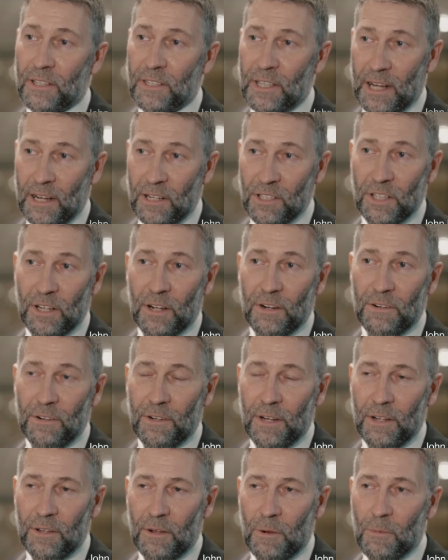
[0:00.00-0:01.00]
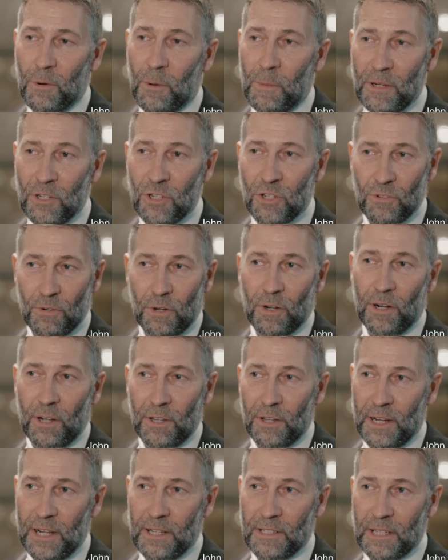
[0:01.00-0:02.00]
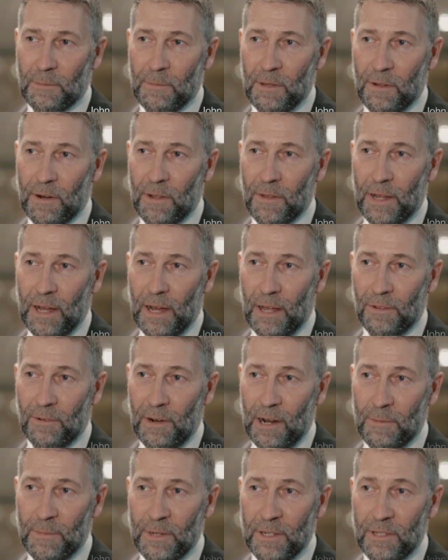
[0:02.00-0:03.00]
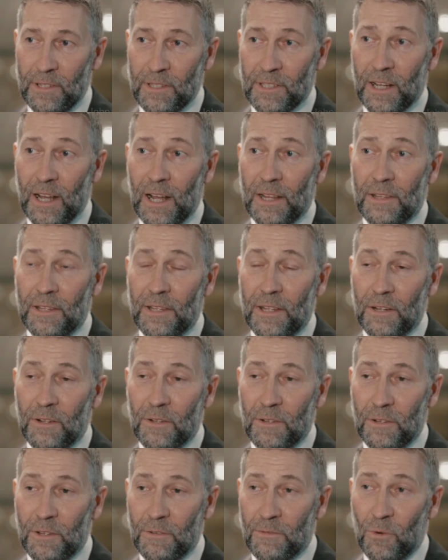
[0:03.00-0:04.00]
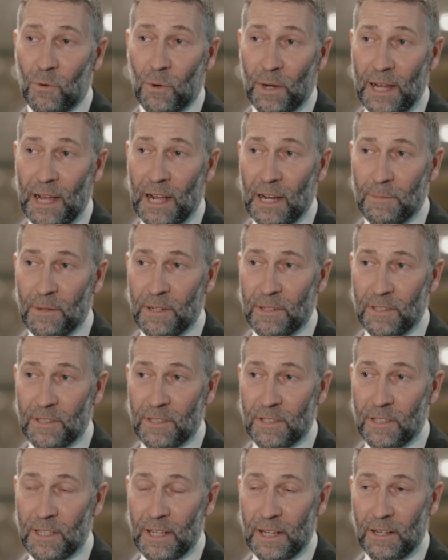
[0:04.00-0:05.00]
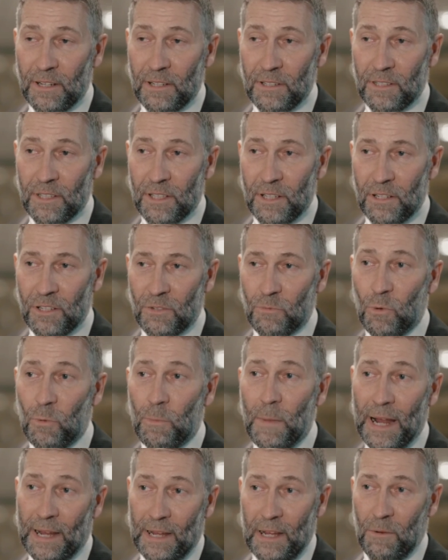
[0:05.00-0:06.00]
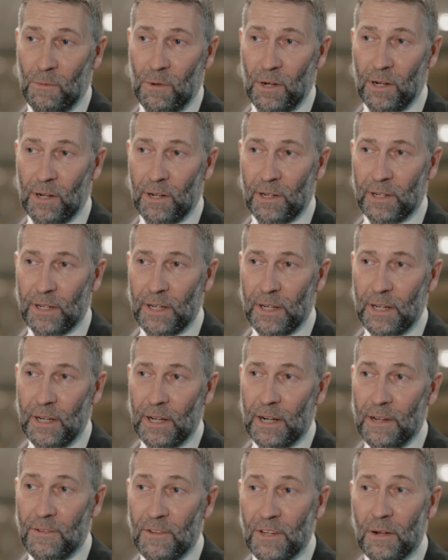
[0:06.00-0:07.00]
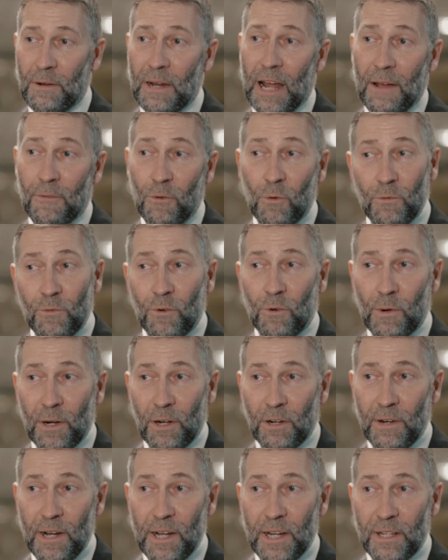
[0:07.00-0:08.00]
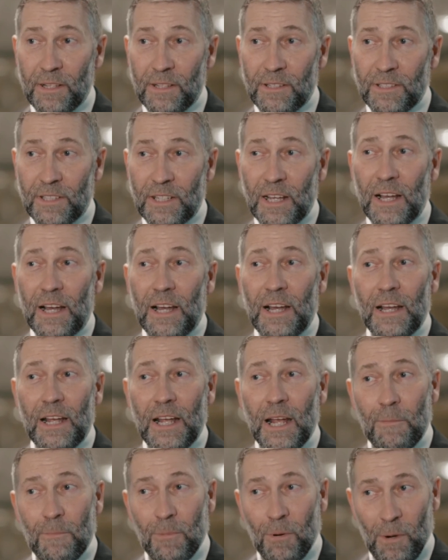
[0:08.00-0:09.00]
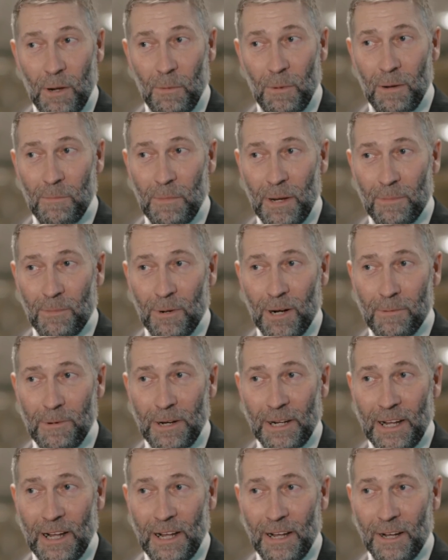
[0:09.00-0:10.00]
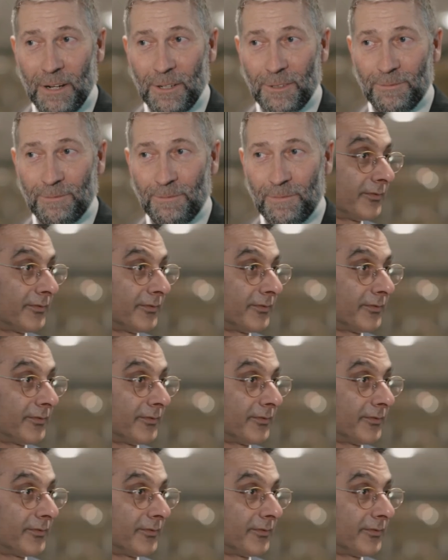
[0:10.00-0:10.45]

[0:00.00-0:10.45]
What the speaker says: are things that are probably stronger than in some of the other elements, and that the four key elements are the things that will make it work. And if you don't have all four ingredients, it probably won't be a primary care home.